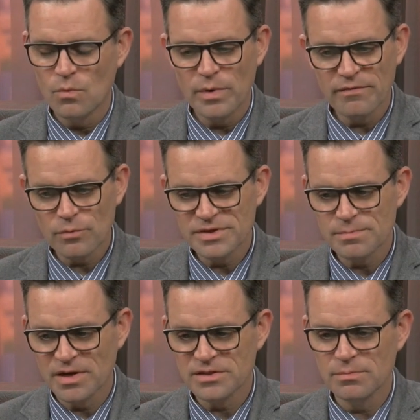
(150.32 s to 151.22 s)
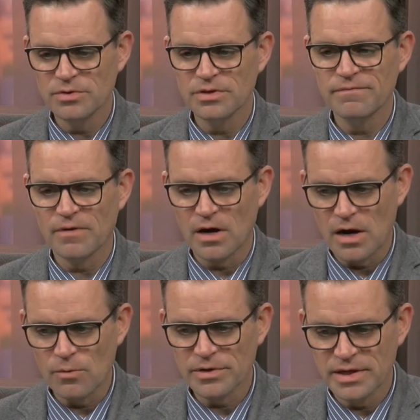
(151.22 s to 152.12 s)
we have a responsibility for
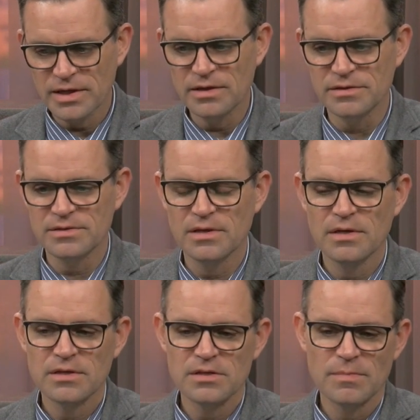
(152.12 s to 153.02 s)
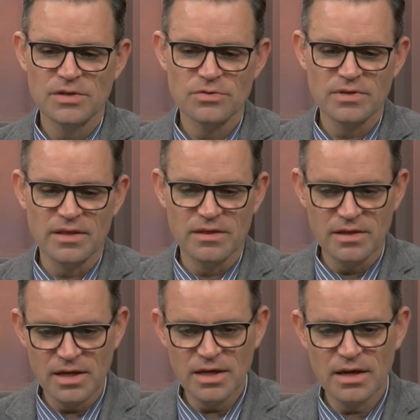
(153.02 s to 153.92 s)
our kids to make sure that
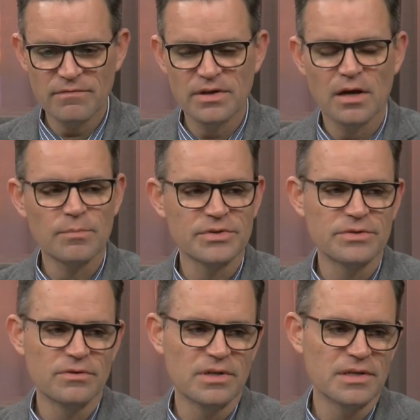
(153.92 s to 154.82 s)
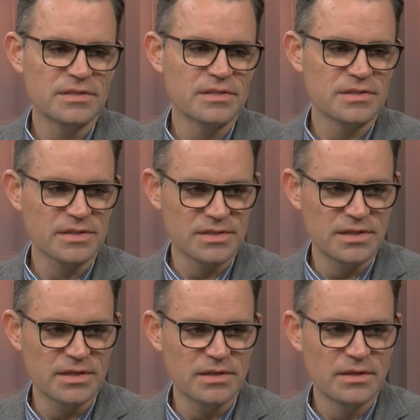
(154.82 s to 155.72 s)
they have the opportunities to
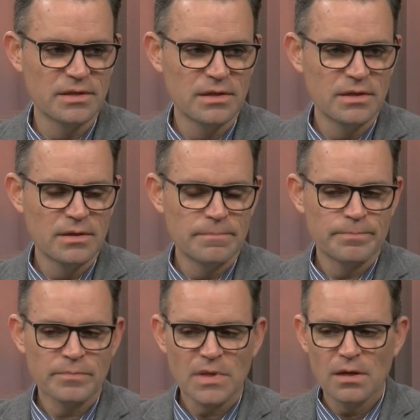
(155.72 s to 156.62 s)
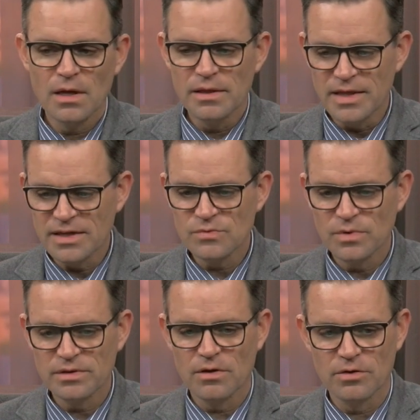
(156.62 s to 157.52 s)
succeed. And that's
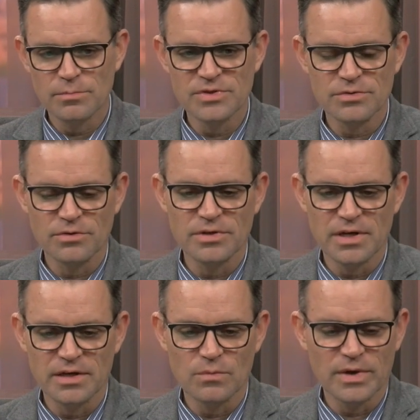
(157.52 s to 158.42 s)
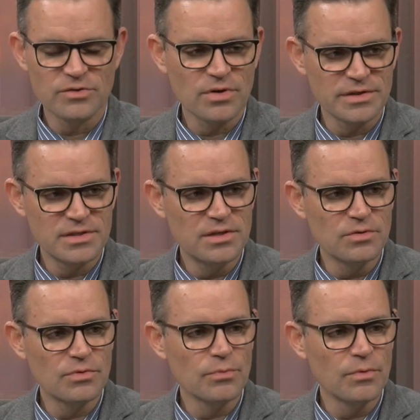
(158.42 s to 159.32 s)
what the Heart of Missouri United Way tries to
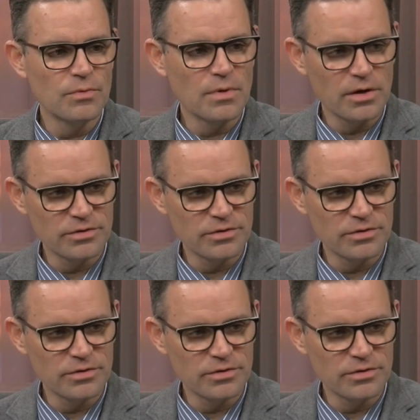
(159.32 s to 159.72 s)
do through our